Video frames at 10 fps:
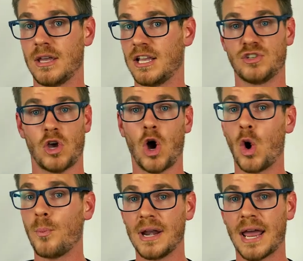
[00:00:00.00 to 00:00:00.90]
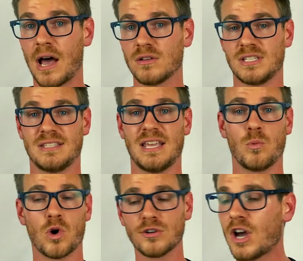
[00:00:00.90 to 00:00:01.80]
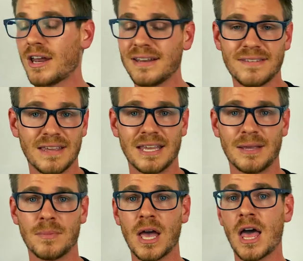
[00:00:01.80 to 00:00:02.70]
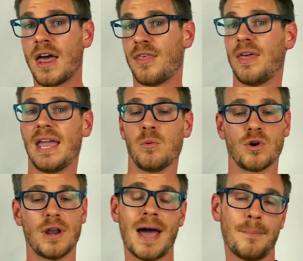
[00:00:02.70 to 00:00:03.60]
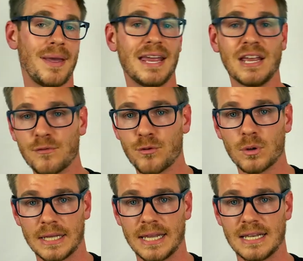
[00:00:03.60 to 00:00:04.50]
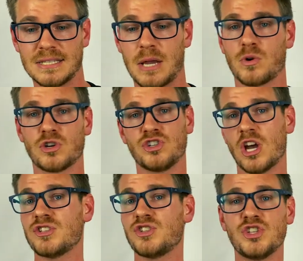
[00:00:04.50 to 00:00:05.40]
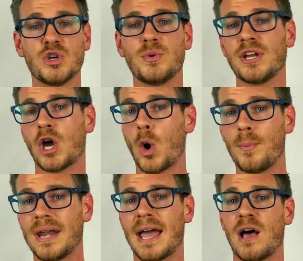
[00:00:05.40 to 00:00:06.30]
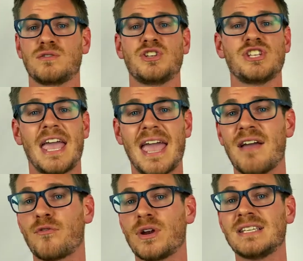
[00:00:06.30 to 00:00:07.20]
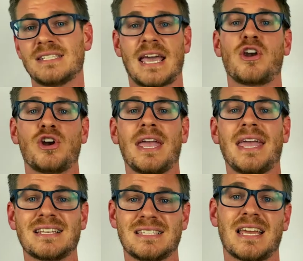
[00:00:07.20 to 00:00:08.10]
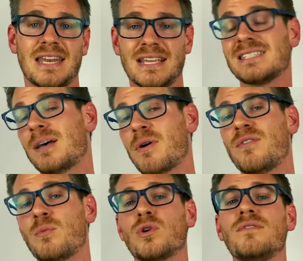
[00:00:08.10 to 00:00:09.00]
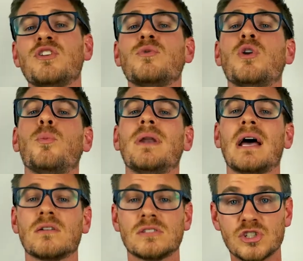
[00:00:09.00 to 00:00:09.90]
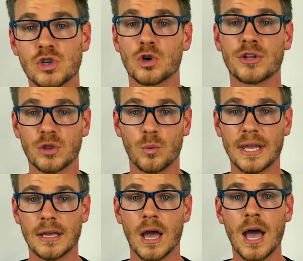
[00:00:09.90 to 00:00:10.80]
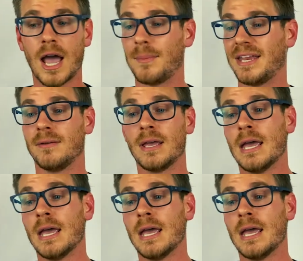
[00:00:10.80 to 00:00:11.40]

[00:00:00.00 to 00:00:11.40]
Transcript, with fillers: is open houses. They weren't on a team. They were not paying for leads. They were just doing open houses every Saturday and Sunday. Some of them were even doing open houses during the week. I mean,